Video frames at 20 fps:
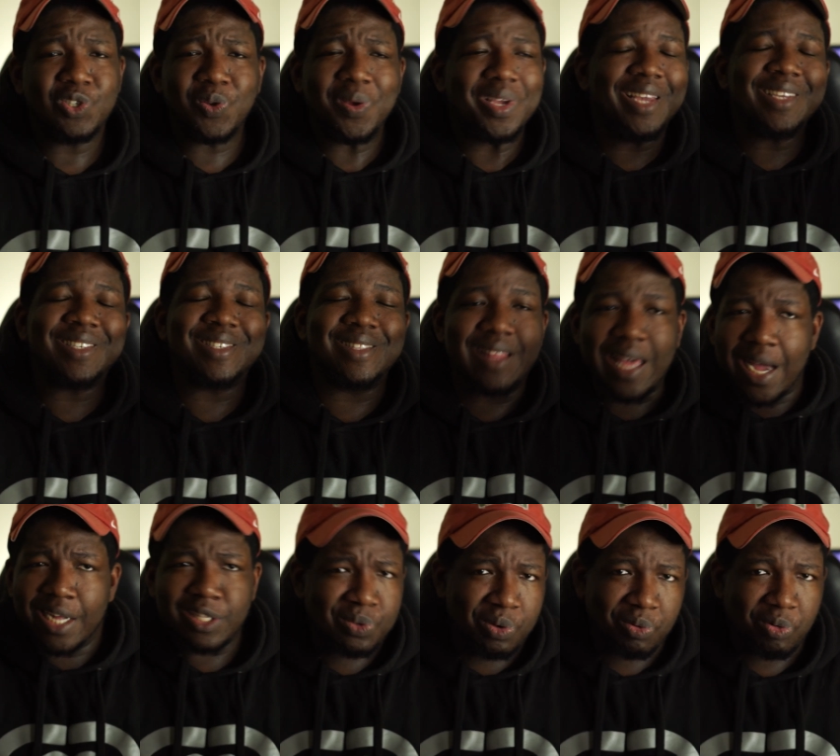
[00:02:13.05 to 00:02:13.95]
So I guess
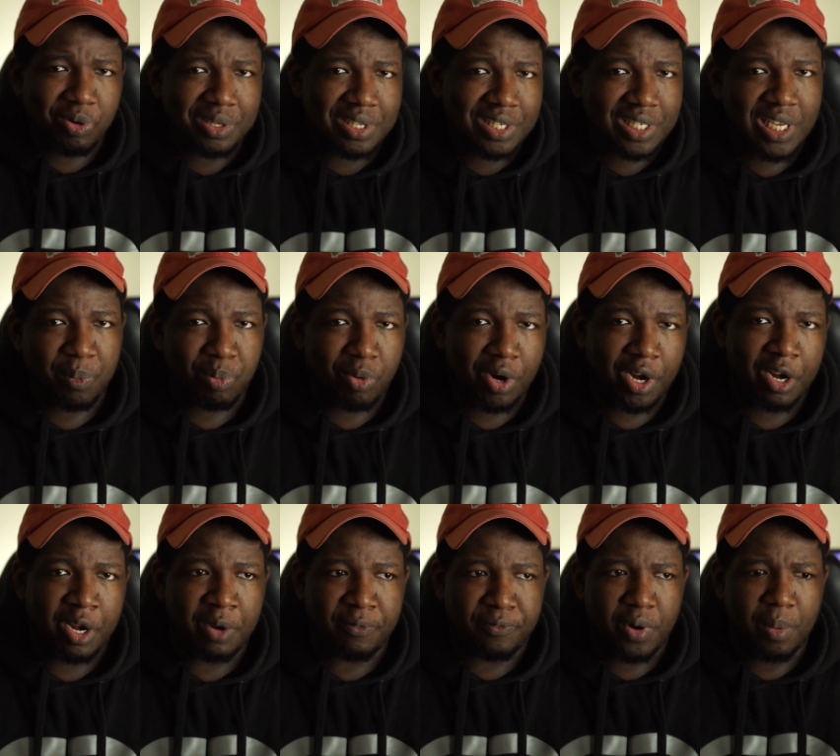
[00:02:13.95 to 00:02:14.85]
that's what really
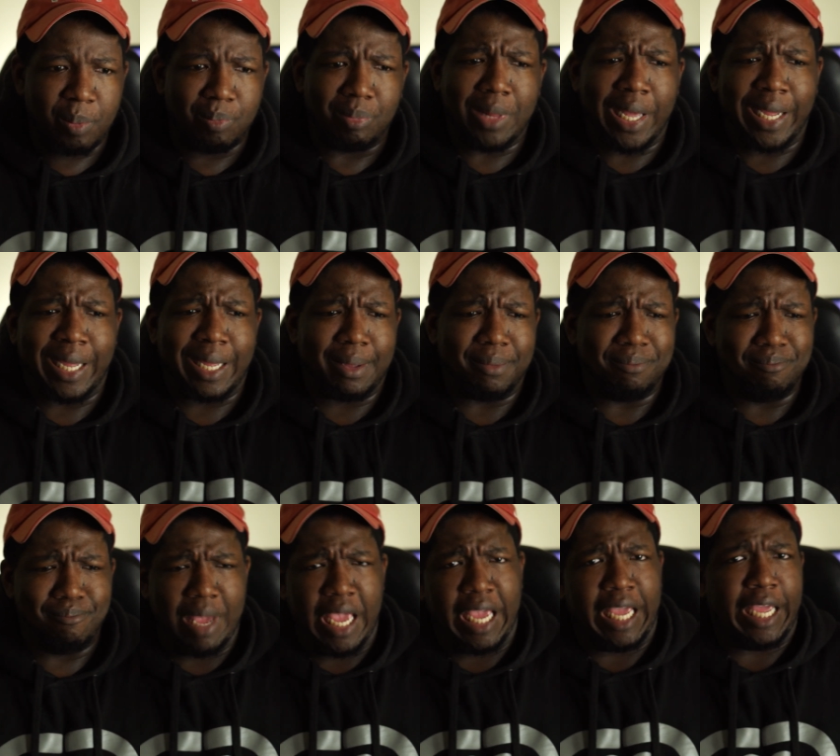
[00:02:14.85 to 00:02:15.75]
separated it from like
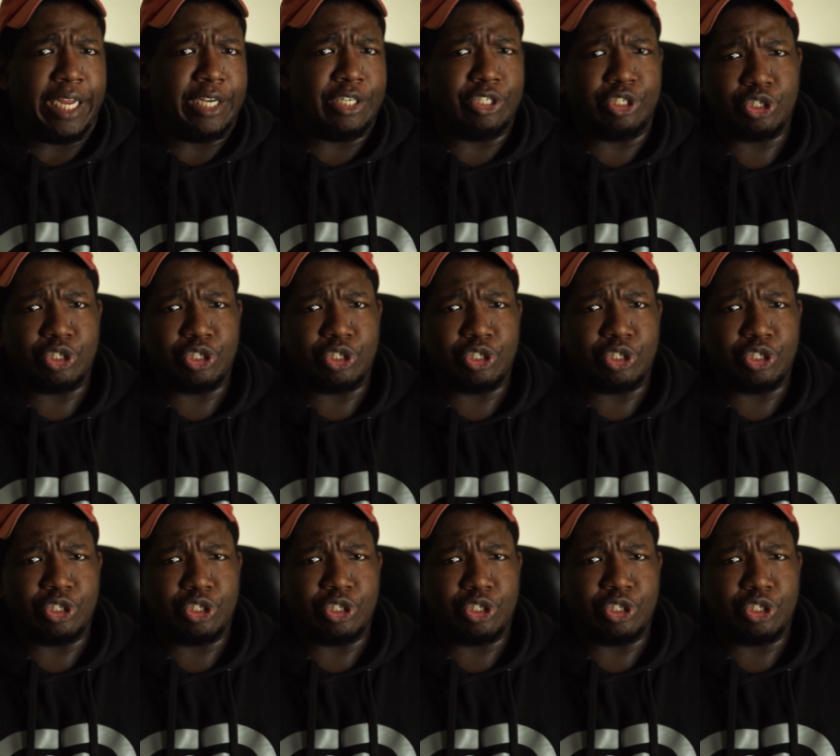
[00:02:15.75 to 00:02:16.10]
main